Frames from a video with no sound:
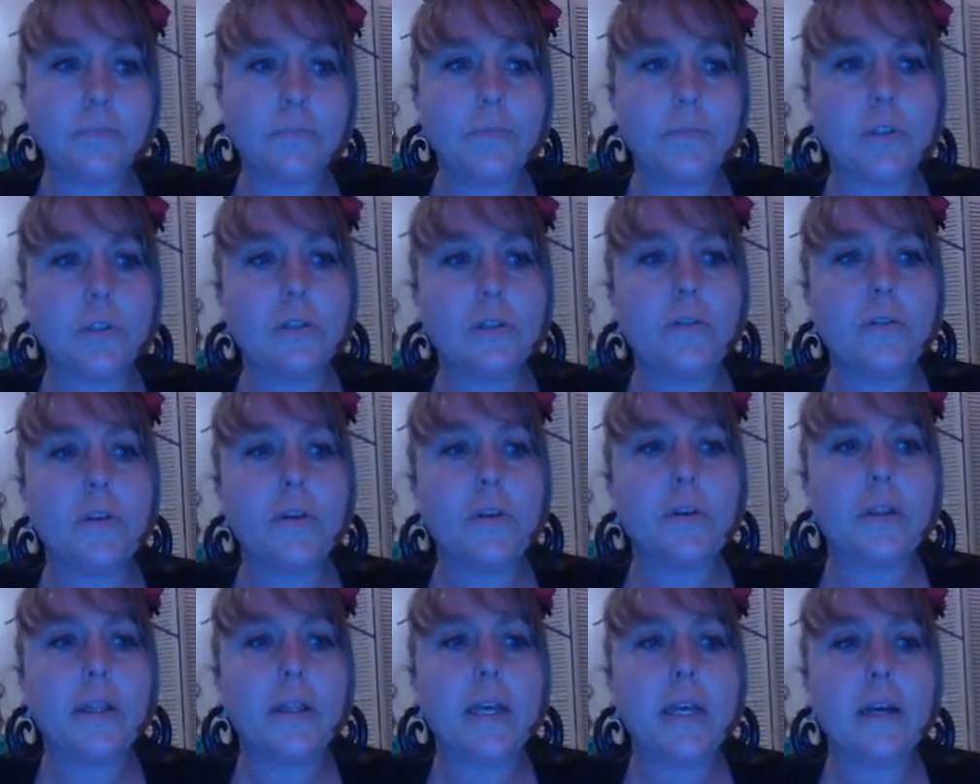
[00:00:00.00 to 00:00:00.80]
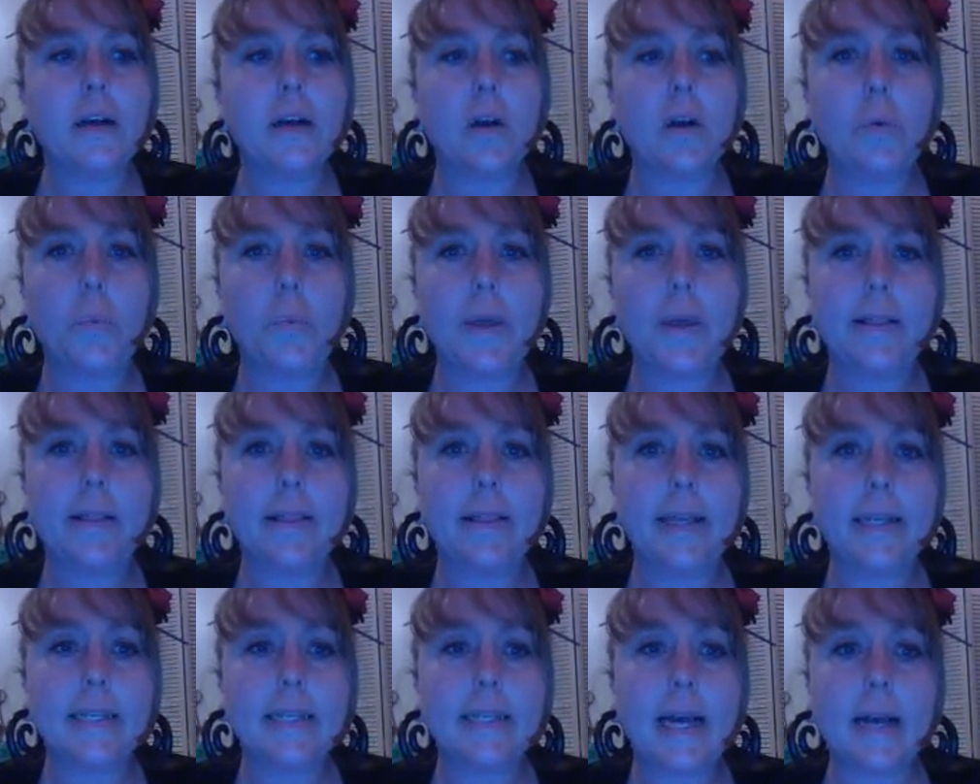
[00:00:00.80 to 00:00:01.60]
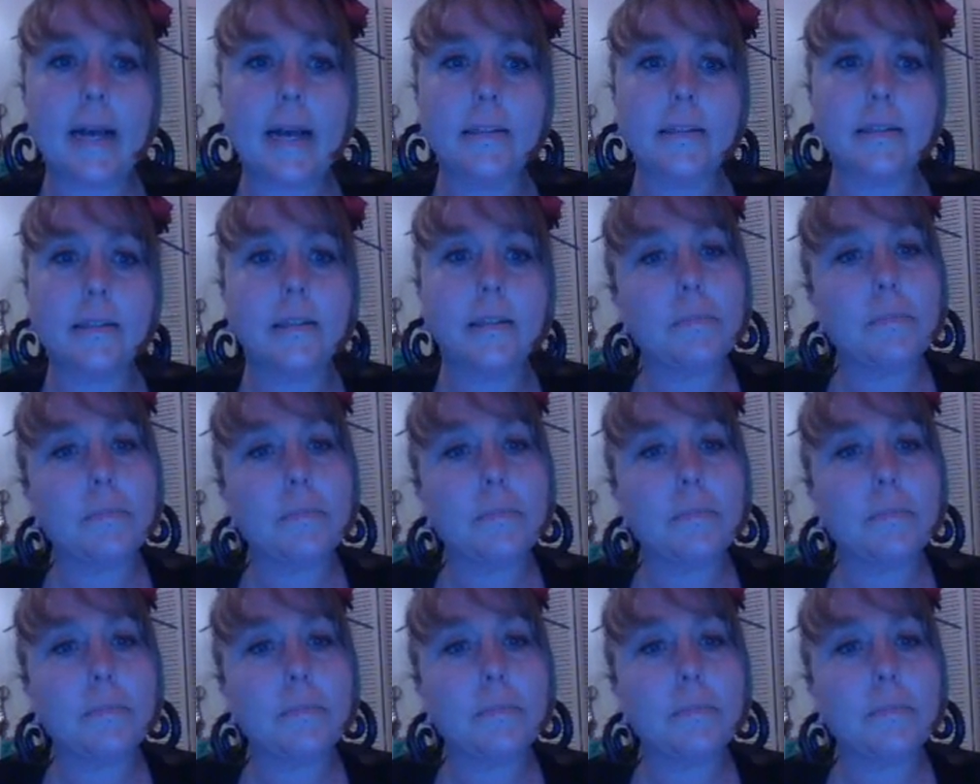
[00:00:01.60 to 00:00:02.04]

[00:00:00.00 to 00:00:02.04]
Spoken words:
So if you click on weekly tasks,